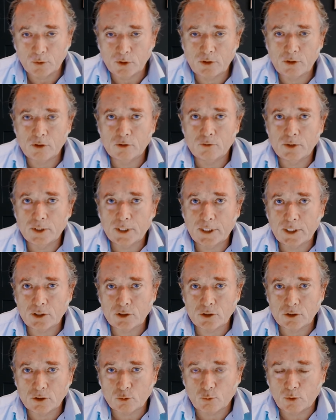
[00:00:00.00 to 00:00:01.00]
with your
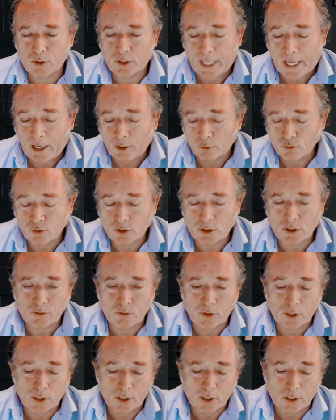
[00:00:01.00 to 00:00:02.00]
relations with
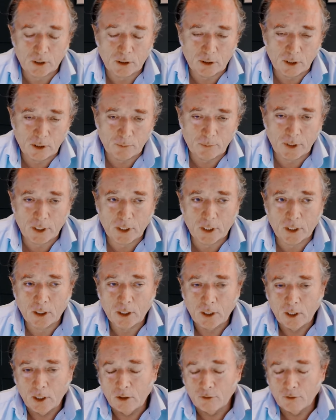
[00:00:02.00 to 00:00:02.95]
Algeria, Libya,